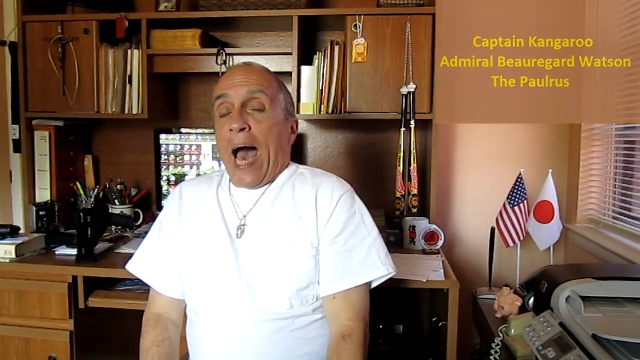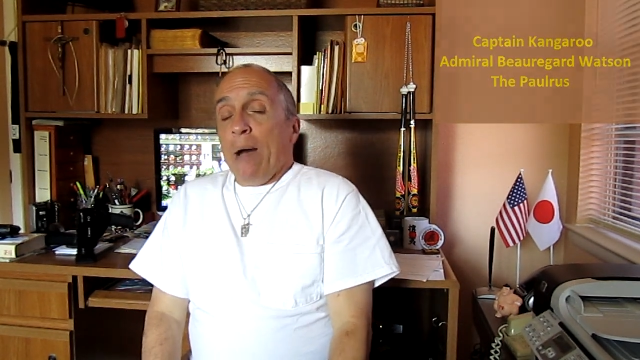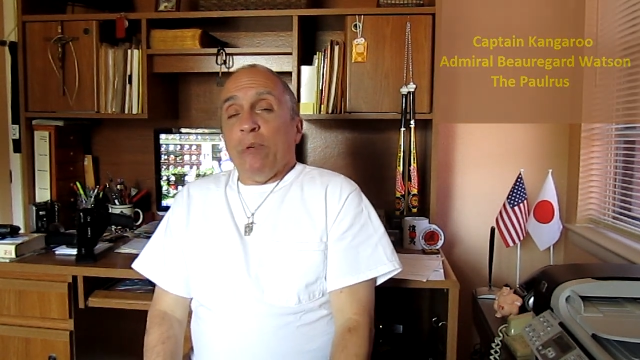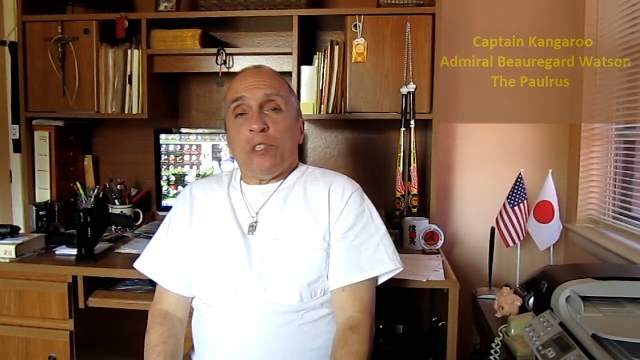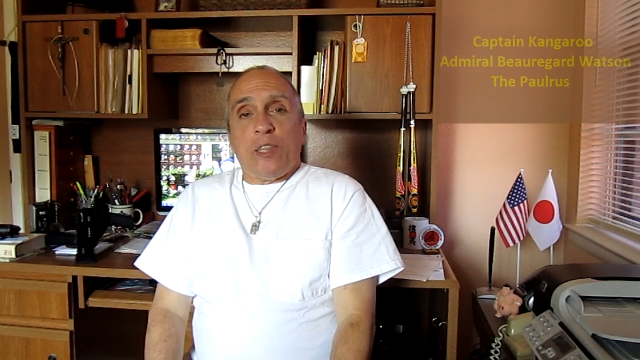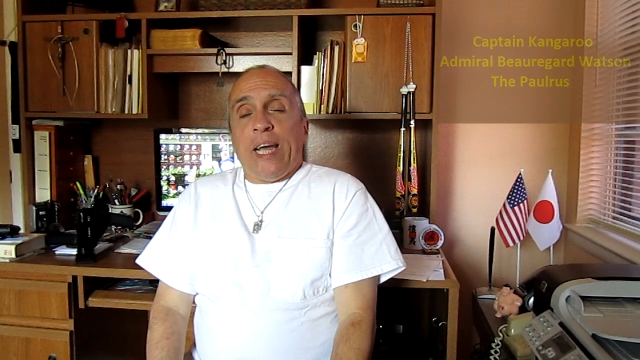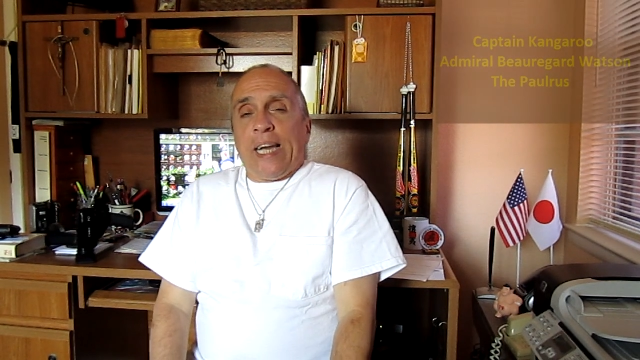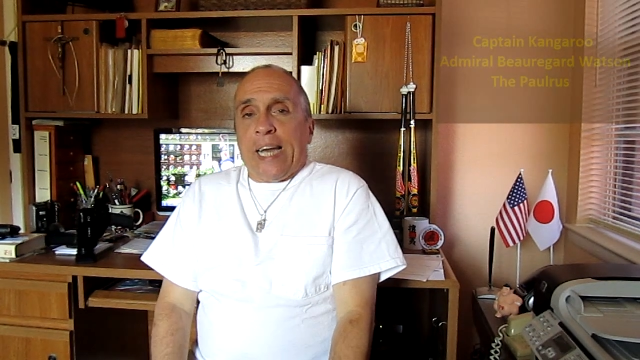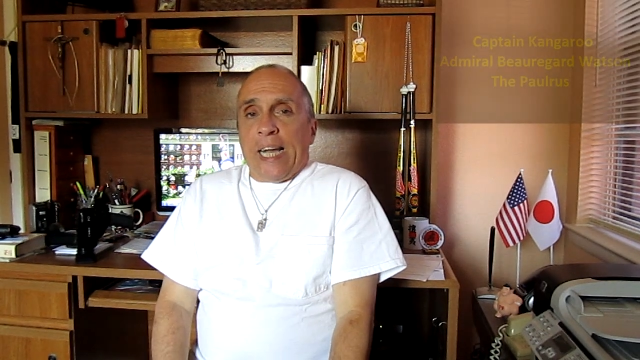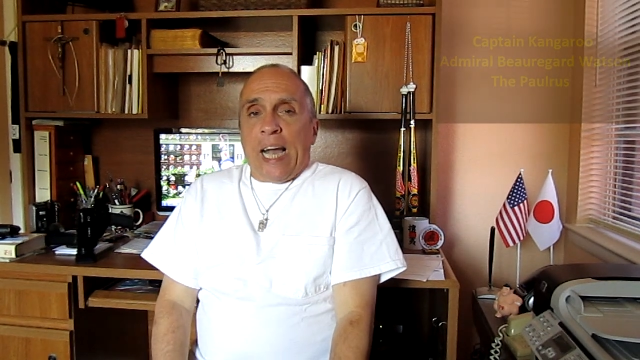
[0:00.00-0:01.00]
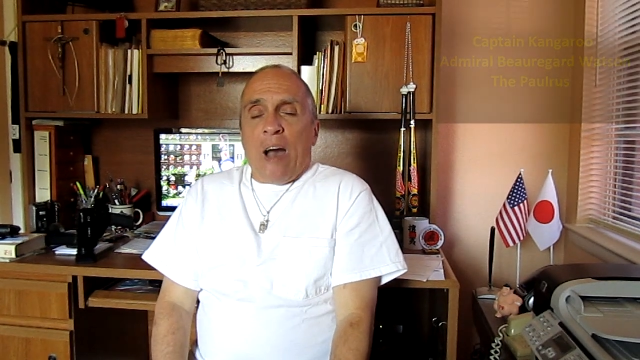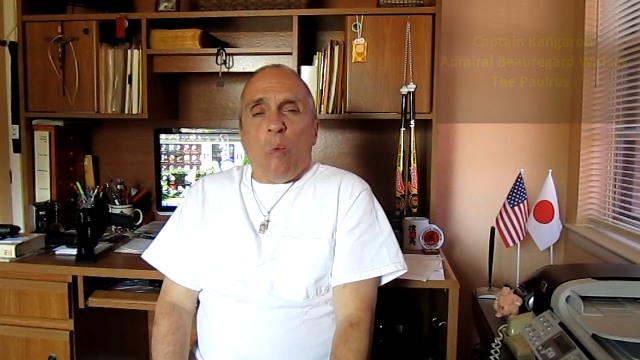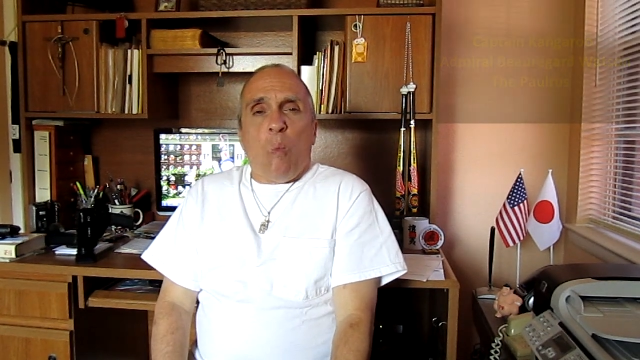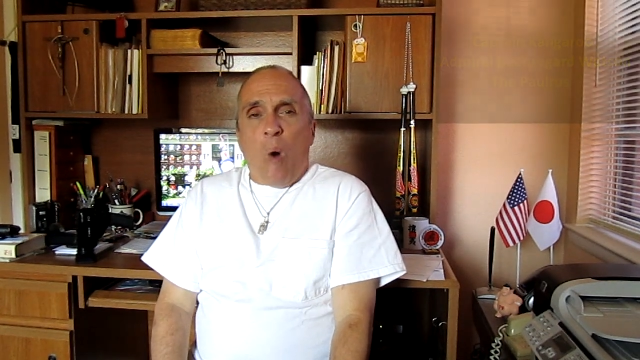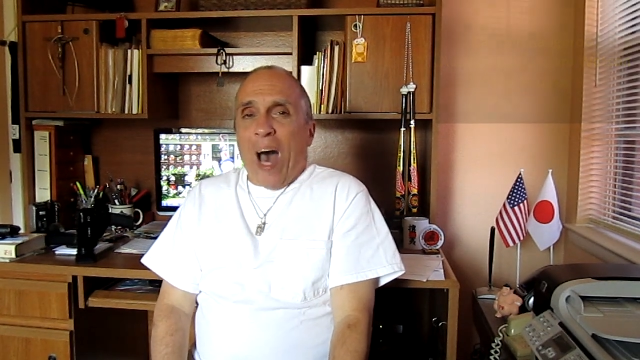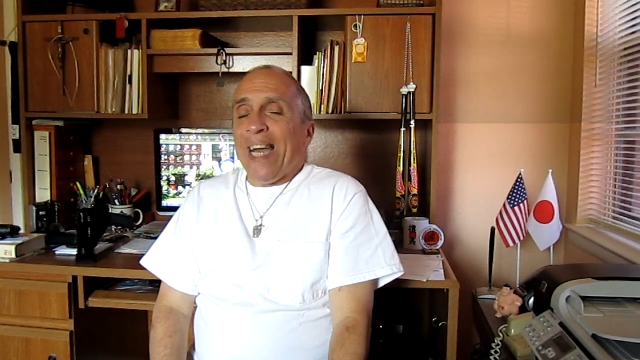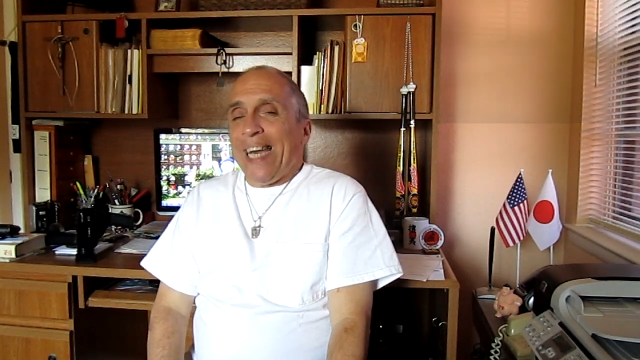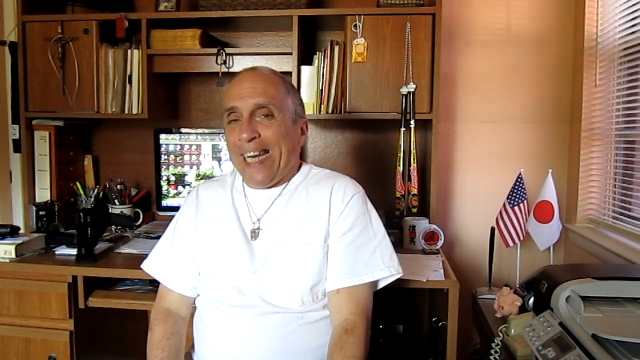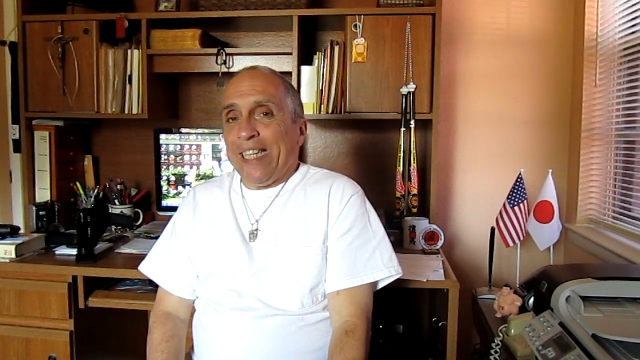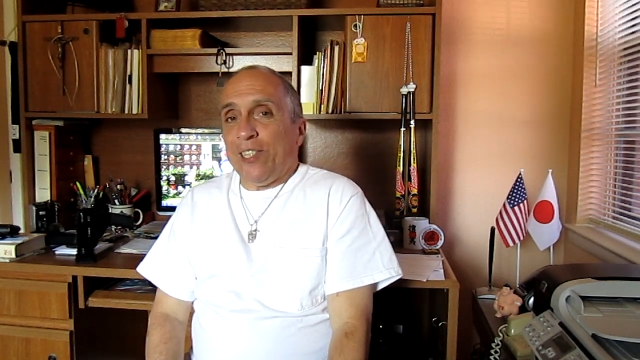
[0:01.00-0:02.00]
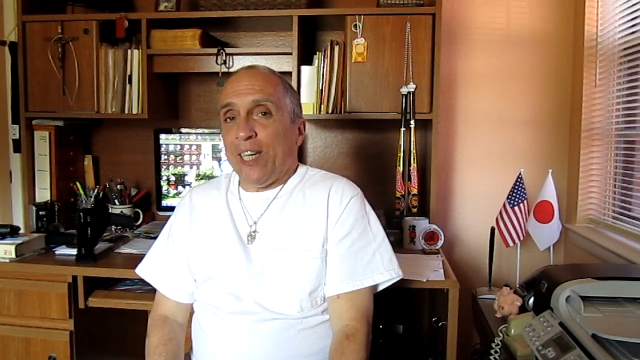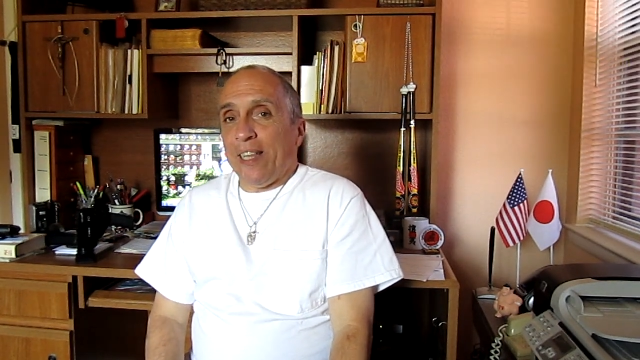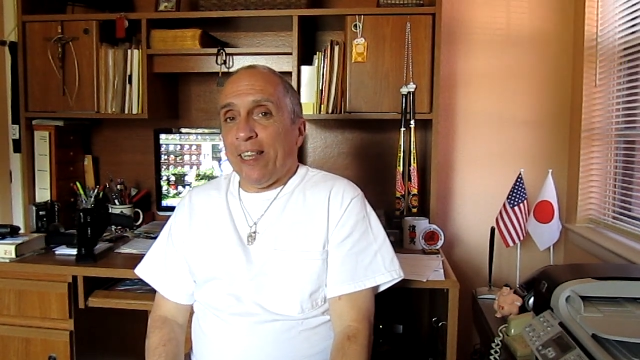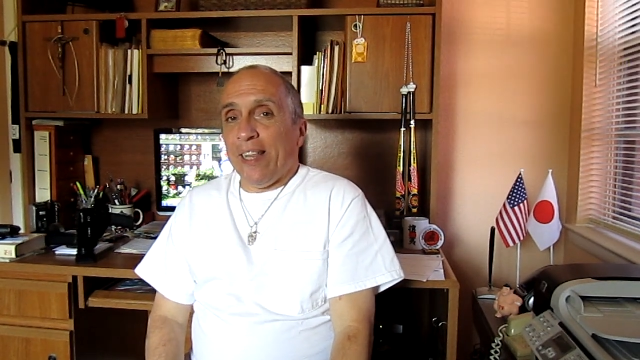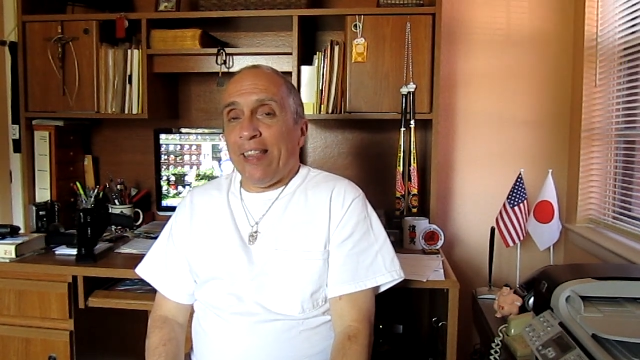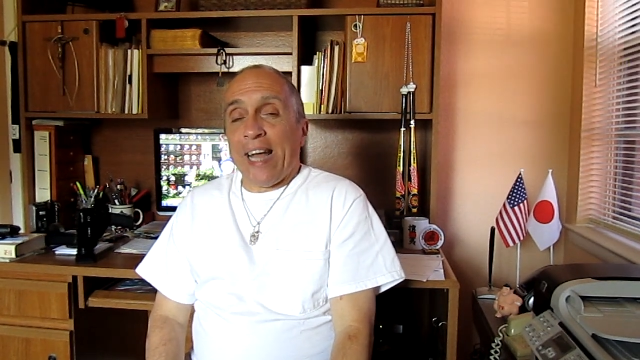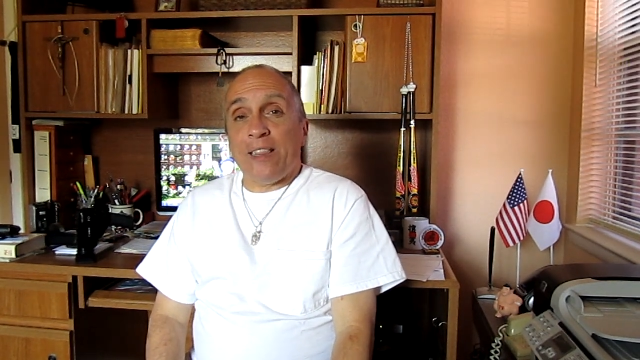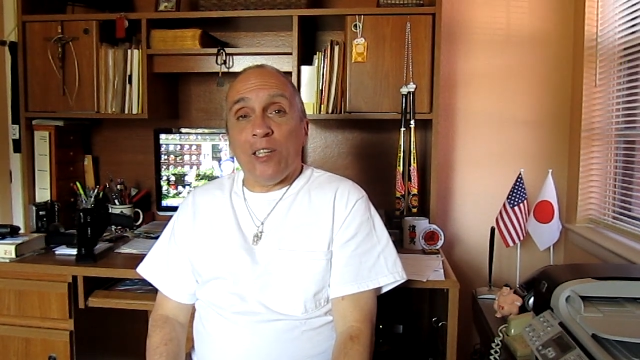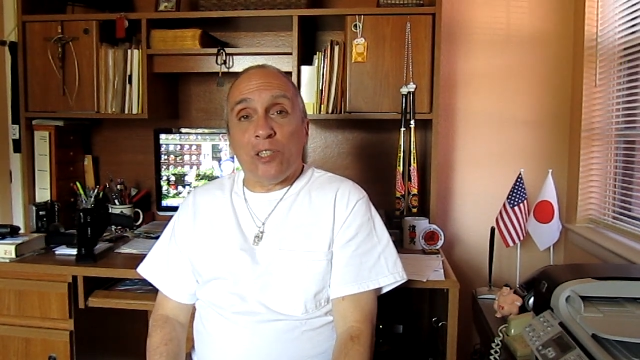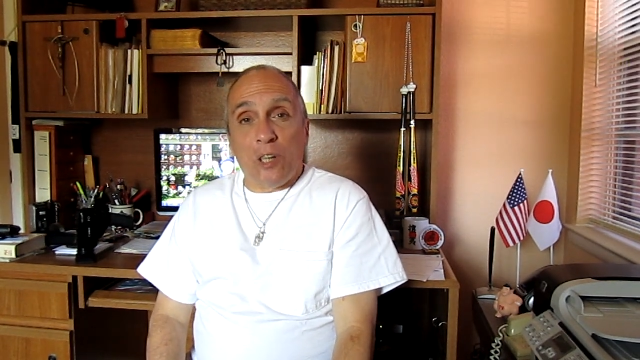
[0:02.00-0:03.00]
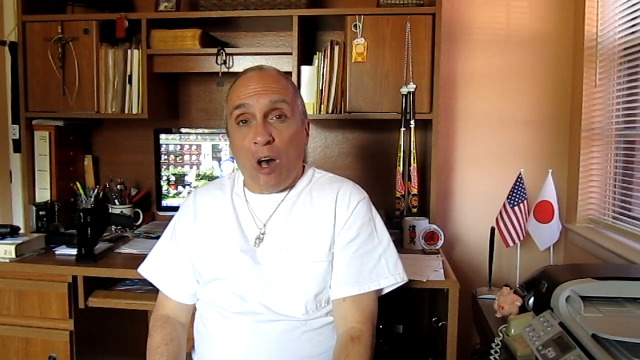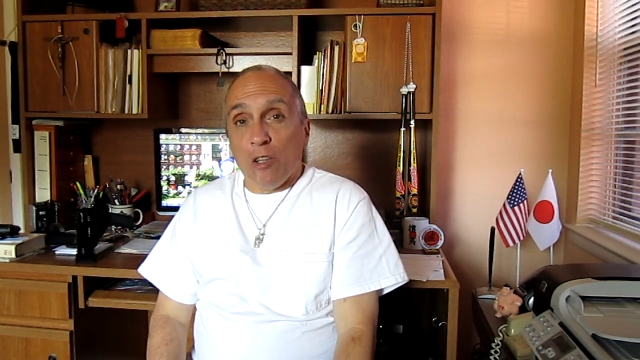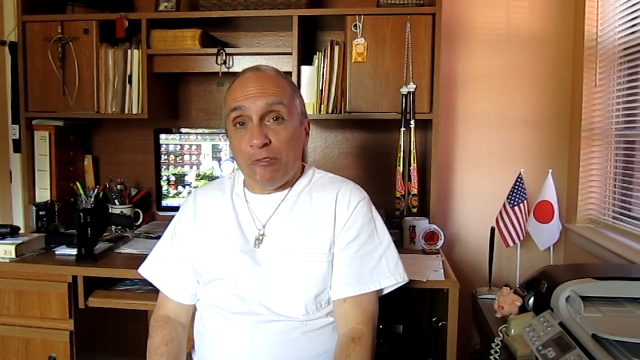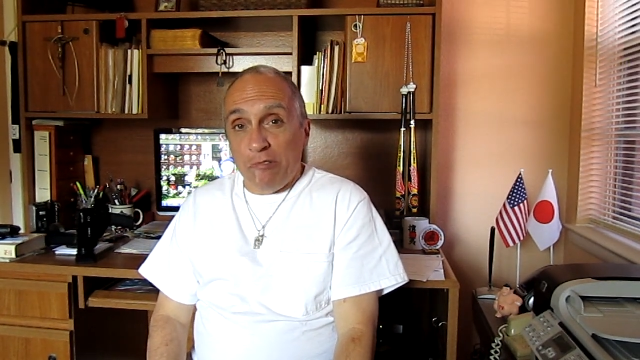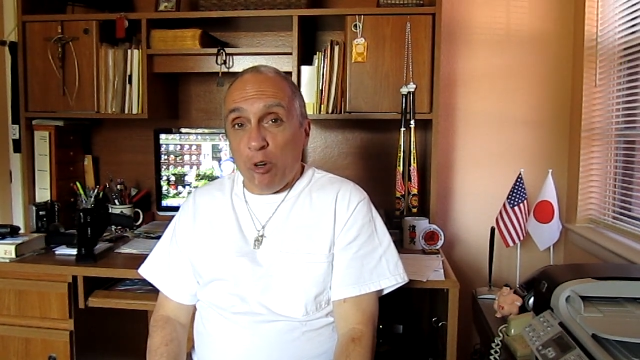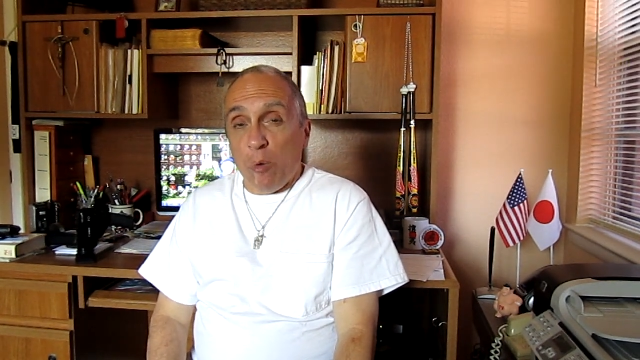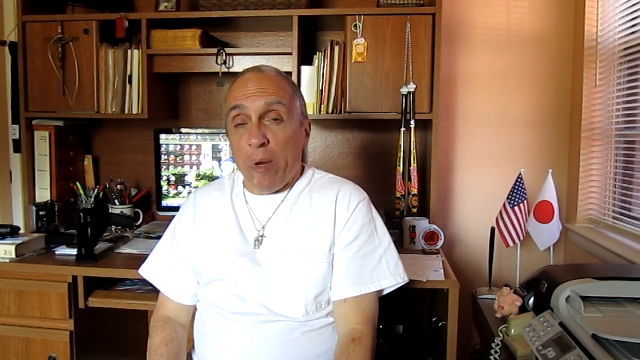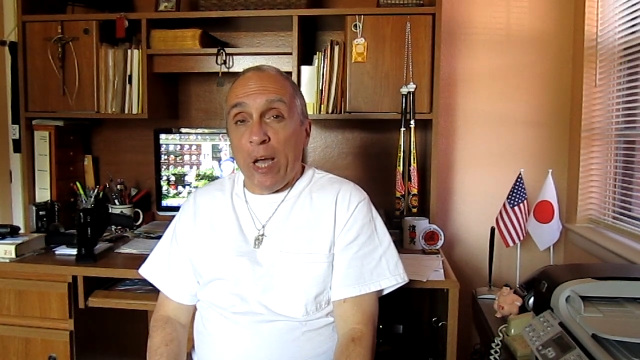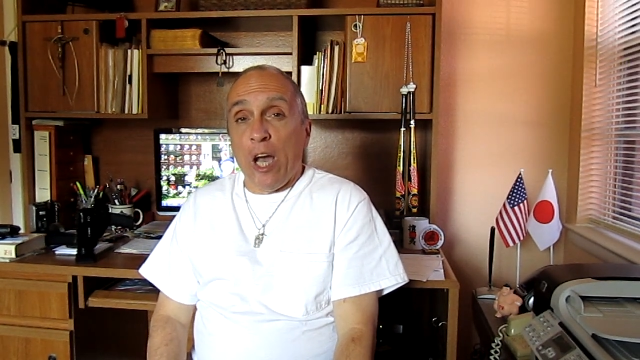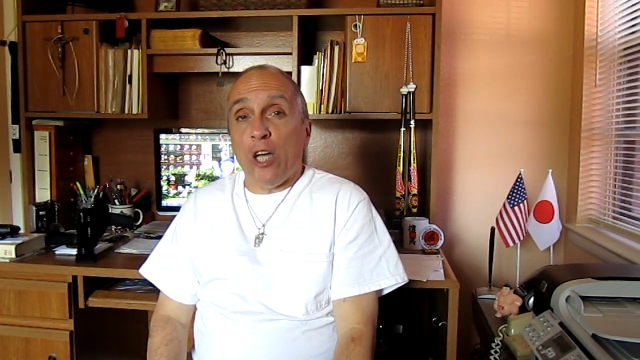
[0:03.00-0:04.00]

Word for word: I was thinking, why is it that this cult group